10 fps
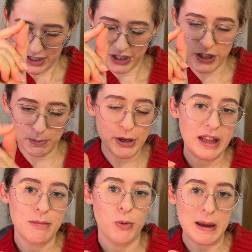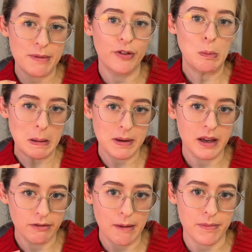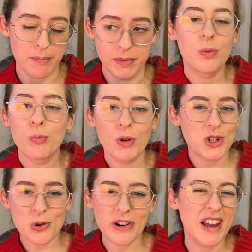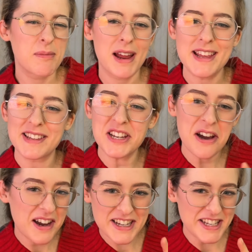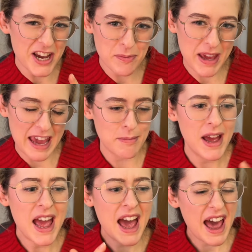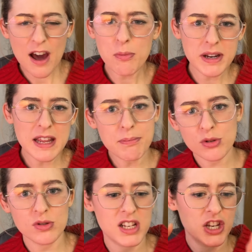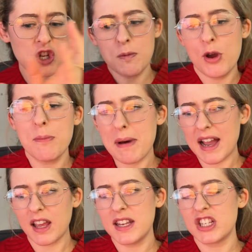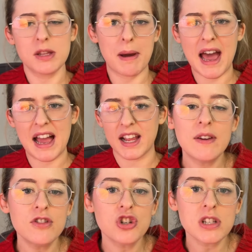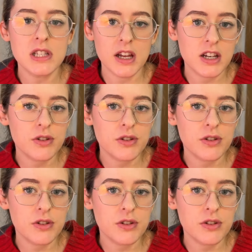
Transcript: you put them away before baby can grab them. We're talking playing the tidy up game. How many balls can you put back into the bag? Even just learning